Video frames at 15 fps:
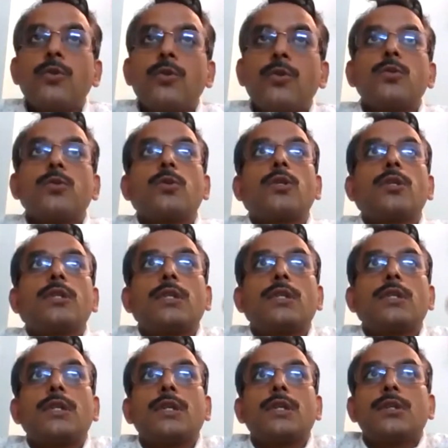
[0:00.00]
So the
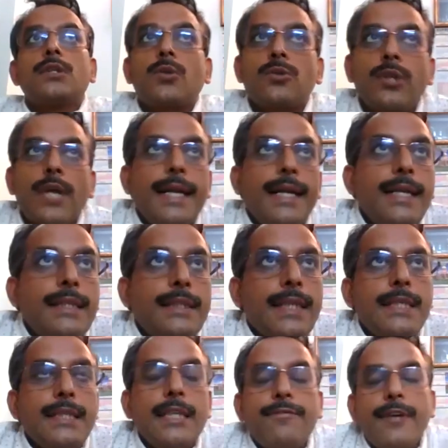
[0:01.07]
society is
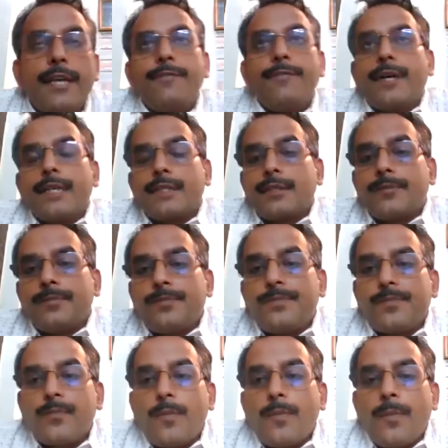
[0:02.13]
changing very fast.
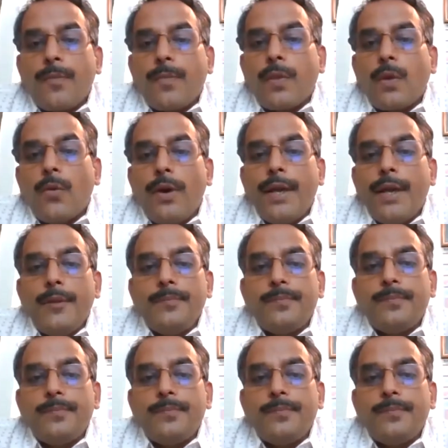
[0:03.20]
When